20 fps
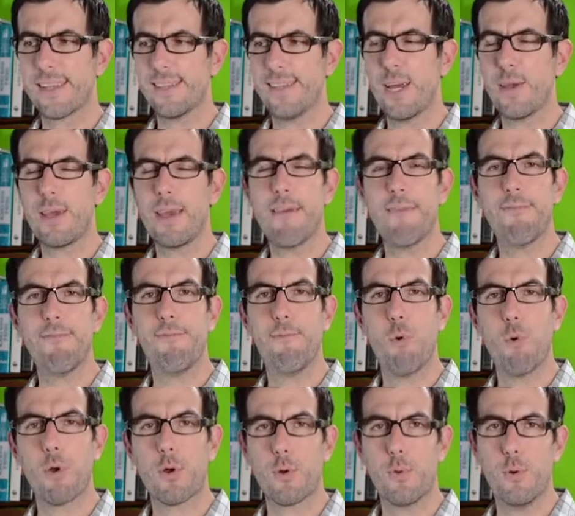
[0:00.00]
Because now you have
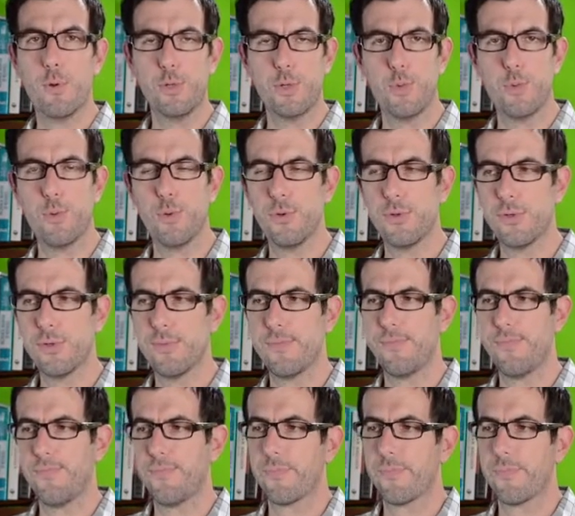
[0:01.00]
four quotient rules.